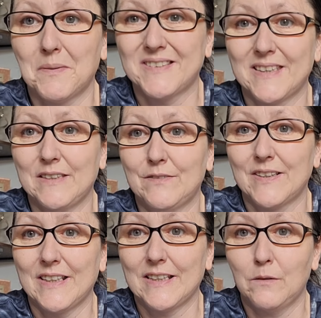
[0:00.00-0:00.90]
of tea for
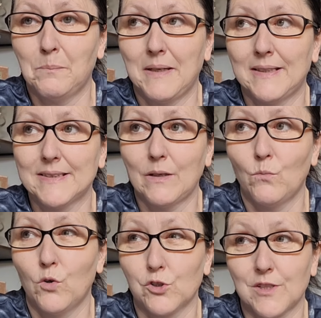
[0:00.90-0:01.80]
a little bit
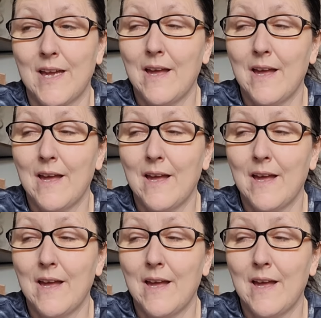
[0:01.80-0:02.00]
and watch